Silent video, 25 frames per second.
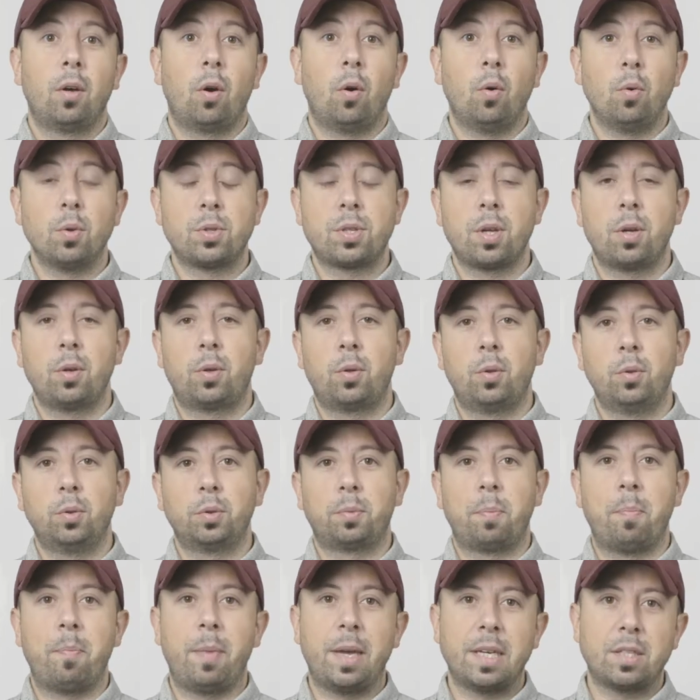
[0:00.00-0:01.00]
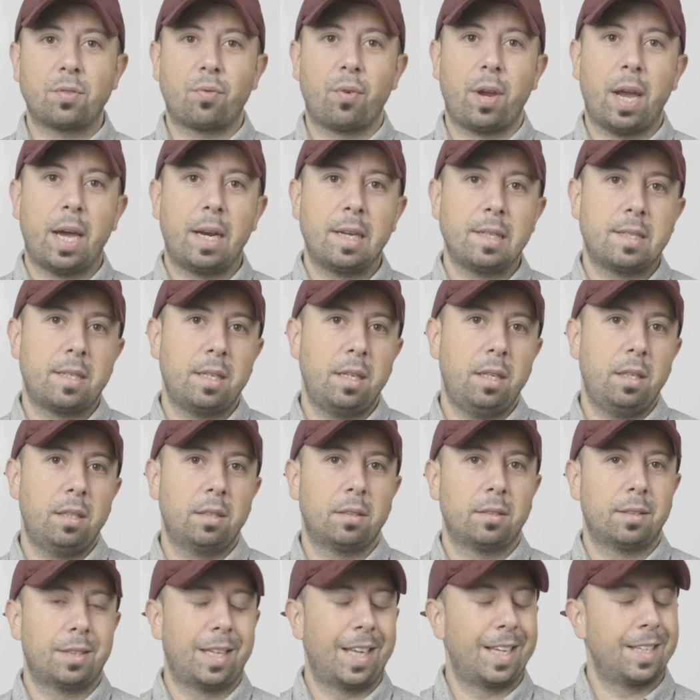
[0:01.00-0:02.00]
Also called mixed reality,
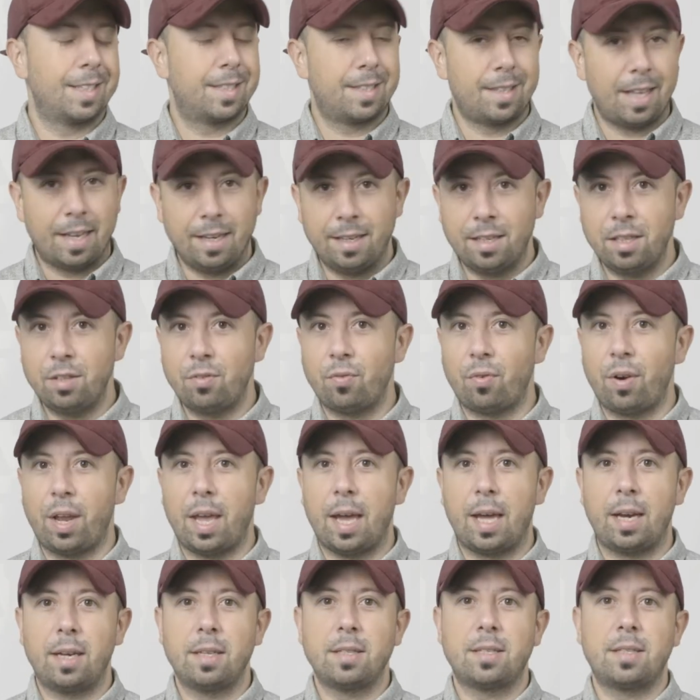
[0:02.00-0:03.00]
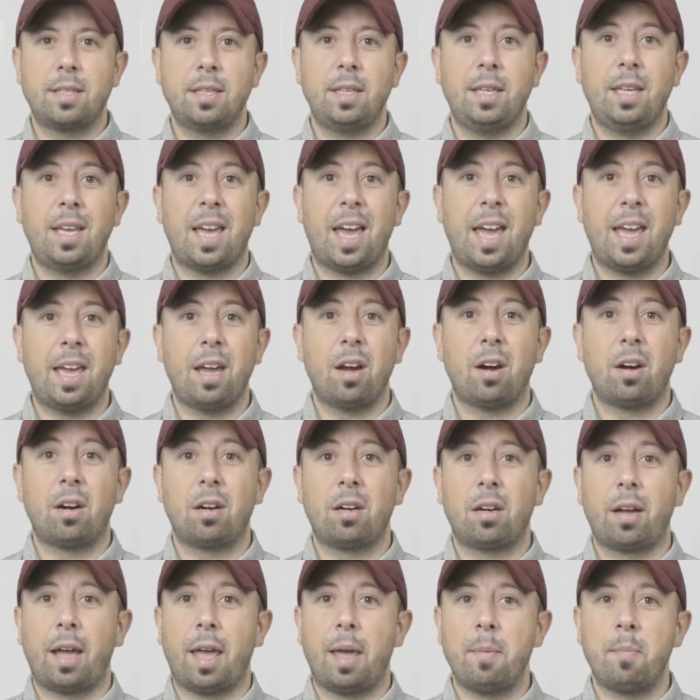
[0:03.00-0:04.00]
extended reality, A
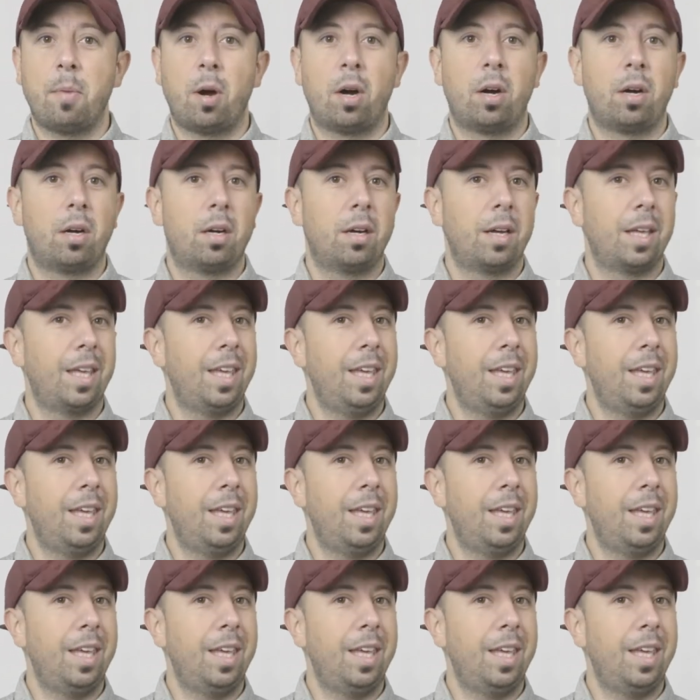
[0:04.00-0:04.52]
R, M R,